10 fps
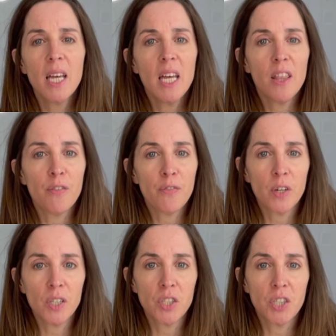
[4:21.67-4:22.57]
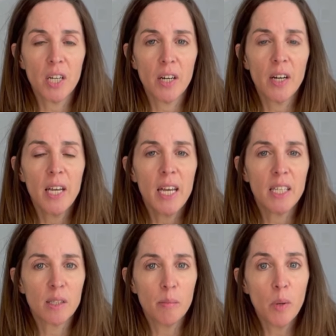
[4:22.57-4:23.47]
in the first year is
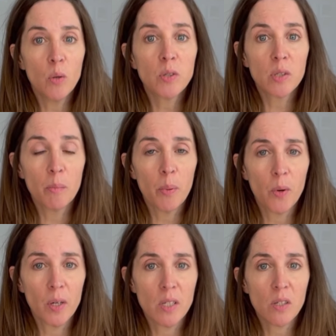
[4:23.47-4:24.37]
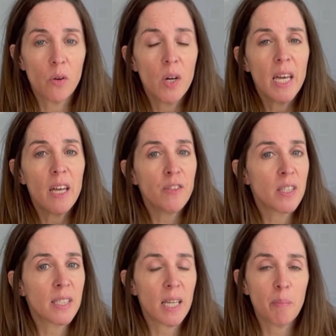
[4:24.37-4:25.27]
the most important. So if they
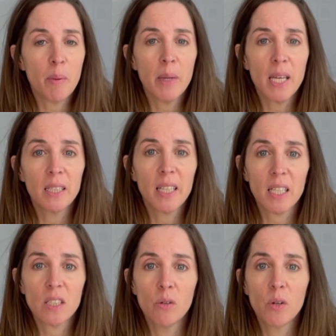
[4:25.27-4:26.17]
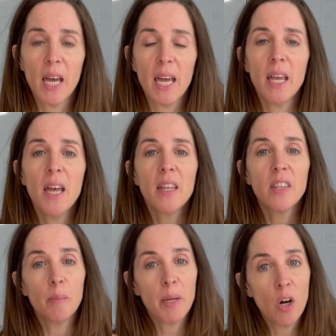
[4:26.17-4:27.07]
skip a meal, that's okay. They'll
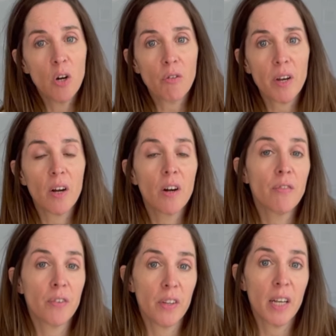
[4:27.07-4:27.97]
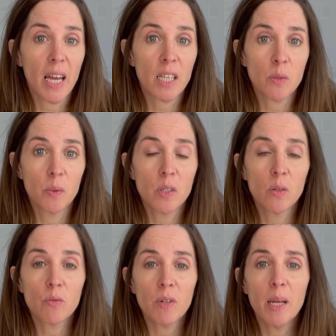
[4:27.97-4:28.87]
be hungrier for the next one. So it's
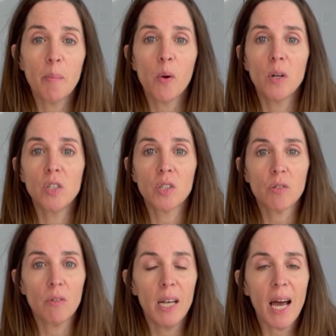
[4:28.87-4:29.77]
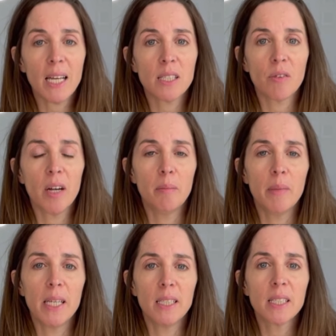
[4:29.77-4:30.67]
really important just to relax around
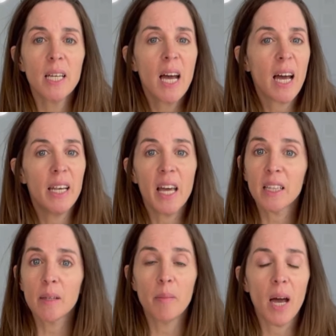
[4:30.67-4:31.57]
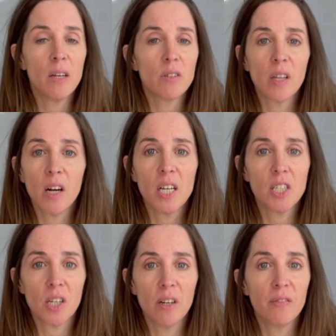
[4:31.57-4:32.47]
meals and let them out of the high
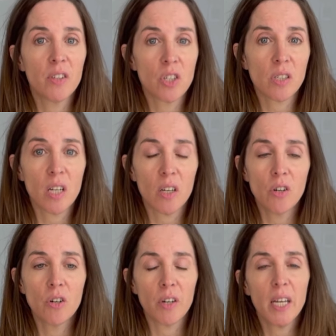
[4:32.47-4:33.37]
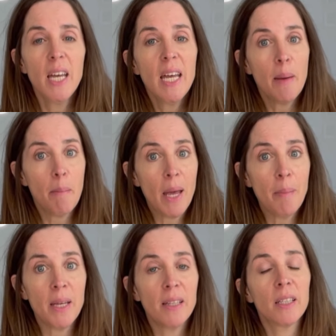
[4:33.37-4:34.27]
chair if they're just not hungry. It may
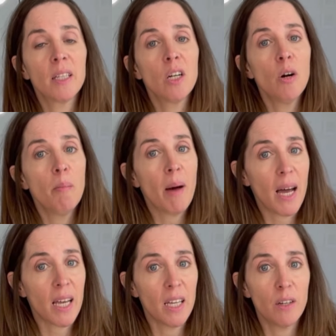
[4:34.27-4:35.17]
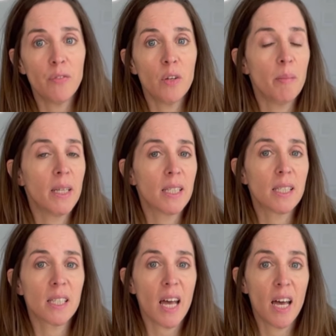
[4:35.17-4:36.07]
be that they'll come back in a few minutes
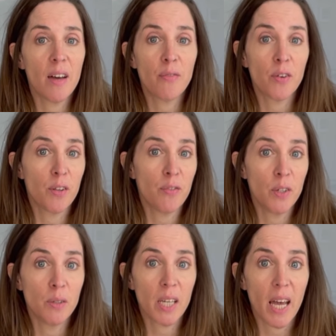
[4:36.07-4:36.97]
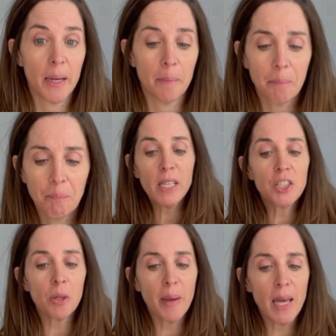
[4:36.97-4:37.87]
for the food again. Read
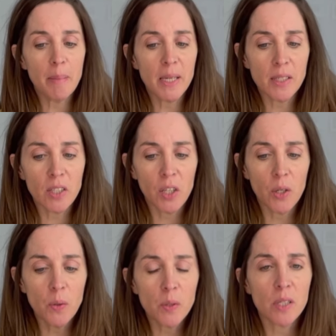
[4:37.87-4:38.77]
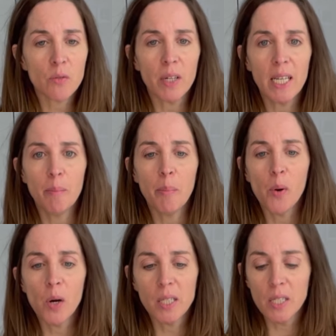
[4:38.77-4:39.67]
your baby's cues is really
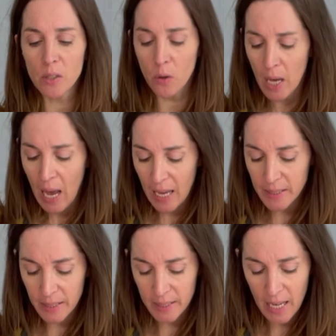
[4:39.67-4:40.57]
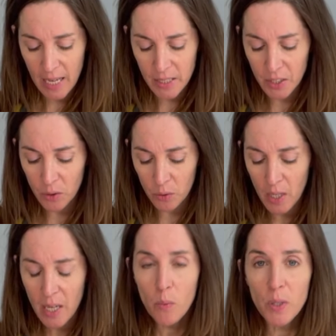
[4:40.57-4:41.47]
important. So as I said,
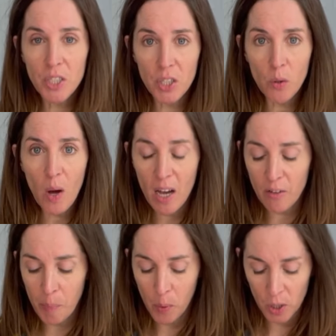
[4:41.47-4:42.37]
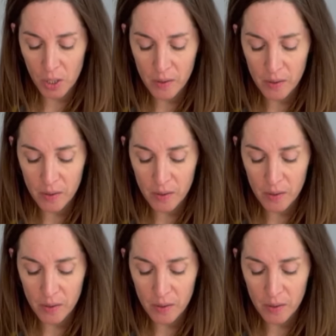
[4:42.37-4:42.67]
we do have portion